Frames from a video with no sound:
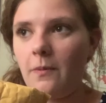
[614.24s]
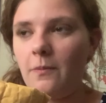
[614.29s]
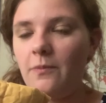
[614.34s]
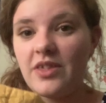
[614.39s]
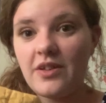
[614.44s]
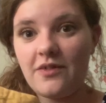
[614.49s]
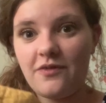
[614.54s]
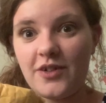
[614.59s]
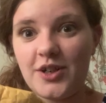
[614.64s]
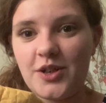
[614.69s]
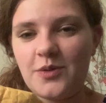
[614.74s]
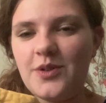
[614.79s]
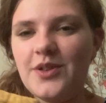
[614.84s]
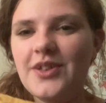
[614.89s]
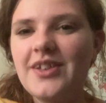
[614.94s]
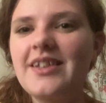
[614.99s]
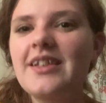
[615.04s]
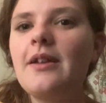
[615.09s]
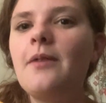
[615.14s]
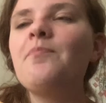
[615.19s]

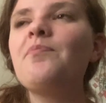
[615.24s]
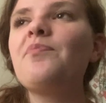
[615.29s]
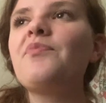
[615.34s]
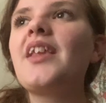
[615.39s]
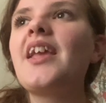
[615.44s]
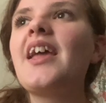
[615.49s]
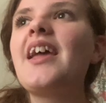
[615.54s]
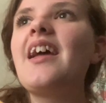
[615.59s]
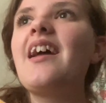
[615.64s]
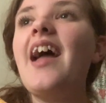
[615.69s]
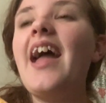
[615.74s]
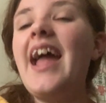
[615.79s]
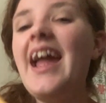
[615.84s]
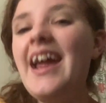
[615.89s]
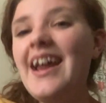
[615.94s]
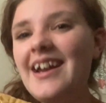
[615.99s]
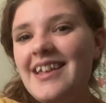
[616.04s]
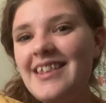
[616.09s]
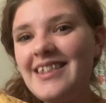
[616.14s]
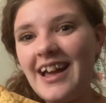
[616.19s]
Fritchels,
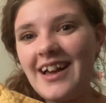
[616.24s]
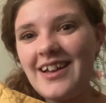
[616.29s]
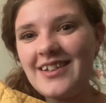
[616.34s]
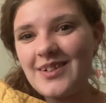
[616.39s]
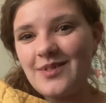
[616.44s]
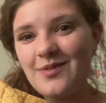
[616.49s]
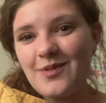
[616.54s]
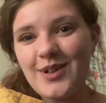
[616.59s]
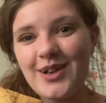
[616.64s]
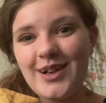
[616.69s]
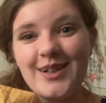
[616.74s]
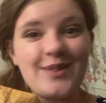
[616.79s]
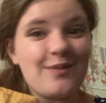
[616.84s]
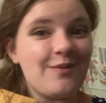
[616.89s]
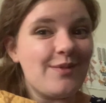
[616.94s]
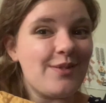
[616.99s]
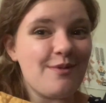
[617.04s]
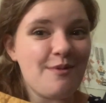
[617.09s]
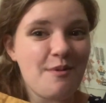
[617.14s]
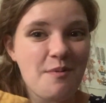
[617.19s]
80,000 words
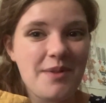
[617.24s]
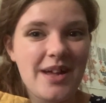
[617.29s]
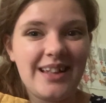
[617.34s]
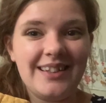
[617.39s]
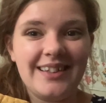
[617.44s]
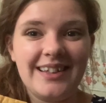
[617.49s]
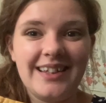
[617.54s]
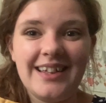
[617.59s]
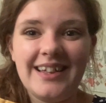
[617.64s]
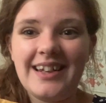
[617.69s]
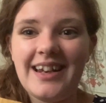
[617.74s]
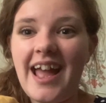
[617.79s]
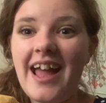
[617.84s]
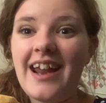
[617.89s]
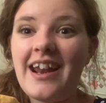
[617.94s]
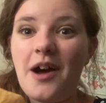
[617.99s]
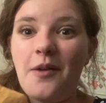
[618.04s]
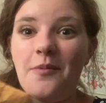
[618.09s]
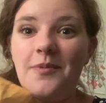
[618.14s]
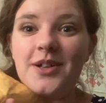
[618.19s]
with Rebellion, and
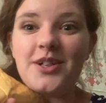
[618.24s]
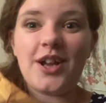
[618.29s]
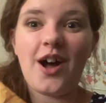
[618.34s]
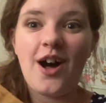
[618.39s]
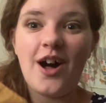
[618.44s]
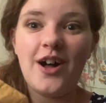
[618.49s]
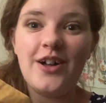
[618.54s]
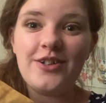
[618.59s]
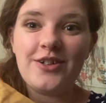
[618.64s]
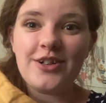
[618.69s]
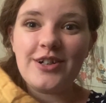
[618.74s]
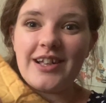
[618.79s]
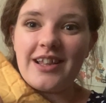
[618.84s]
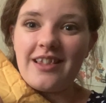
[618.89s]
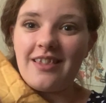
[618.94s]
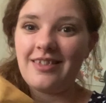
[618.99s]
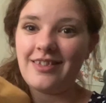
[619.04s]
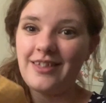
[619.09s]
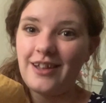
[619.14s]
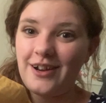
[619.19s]
how much
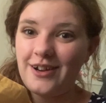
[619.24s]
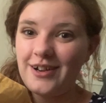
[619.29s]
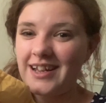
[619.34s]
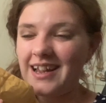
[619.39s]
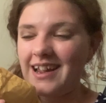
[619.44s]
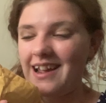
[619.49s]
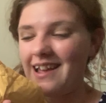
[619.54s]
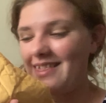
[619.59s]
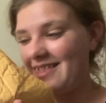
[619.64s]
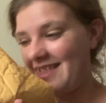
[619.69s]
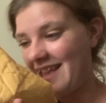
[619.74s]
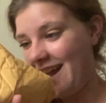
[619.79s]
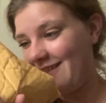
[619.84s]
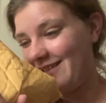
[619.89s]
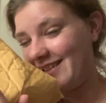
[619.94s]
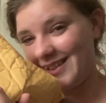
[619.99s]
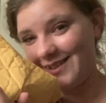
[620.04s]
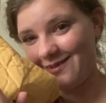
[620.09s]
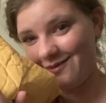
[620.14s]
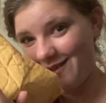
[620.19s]

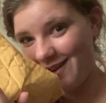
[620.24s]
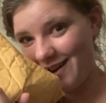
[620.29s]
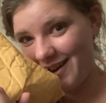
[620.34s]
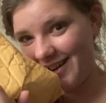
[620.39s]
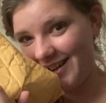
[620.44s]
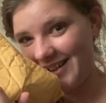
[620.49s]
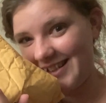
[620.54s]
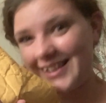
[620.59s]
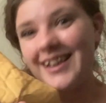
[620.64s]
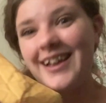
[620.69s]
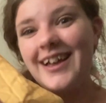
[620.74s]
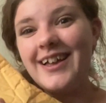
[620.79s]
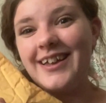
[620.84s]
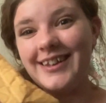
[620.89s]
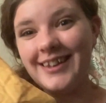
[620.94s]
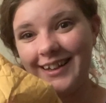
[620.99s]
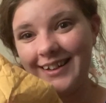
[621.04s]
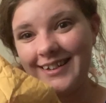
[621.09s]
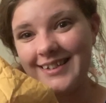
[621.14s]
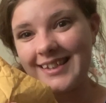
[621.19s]
130,000 words
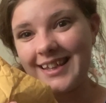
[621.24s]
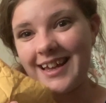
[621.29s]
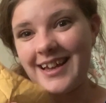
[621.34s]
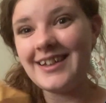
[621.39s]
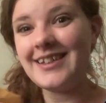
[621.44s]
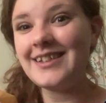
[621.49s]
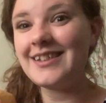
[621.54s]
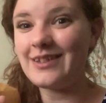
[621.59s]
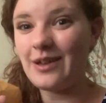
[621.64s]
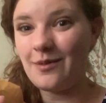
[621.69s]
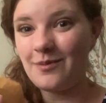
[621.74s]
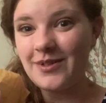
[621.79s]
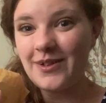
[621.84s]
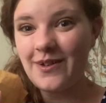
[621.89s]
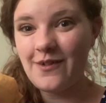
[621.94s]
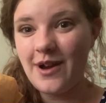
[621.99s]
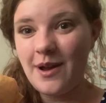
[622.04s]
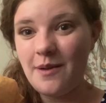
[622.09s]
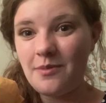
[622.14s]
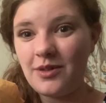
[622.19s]
looks like. So I'm gonna go
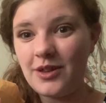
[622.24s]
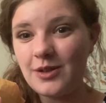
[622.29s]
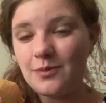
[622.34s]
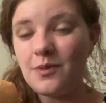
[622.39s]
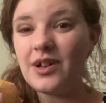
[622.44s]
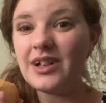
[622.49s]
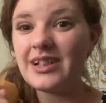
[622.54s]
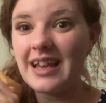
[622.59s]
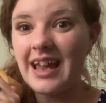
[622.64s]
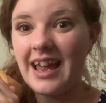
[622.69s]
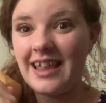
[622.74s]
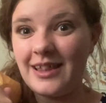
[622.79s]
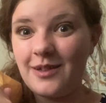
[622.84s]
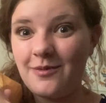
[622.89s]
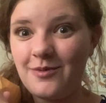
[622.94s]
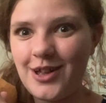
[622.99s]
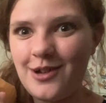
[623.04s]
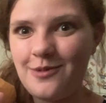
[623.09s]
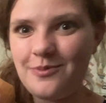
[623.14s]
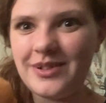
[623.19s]
grab those books and then
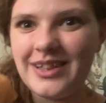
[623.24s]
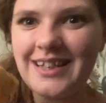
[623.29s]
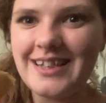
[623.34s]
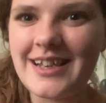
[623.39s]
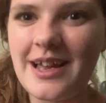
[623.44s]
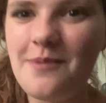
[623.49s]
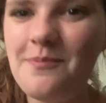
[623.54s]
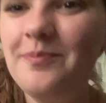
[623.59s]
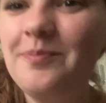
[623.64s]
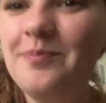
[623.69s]
we'll open this up.